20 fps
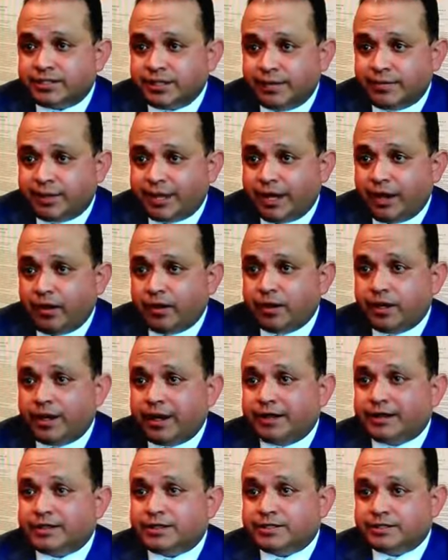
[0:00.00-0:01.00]
in the same
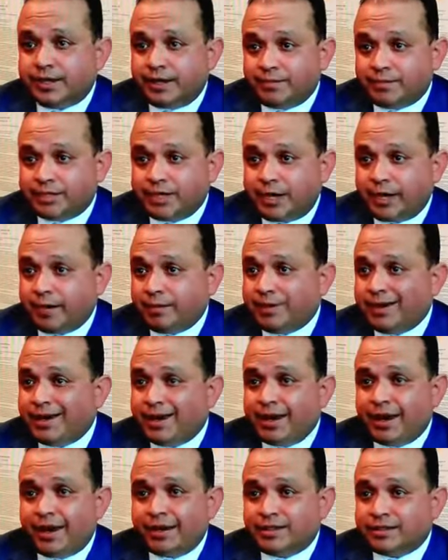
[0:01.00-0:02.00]
county at the same
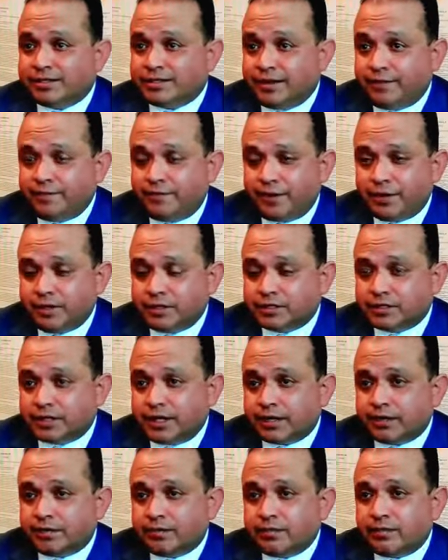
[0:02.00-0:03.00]
time at the same funding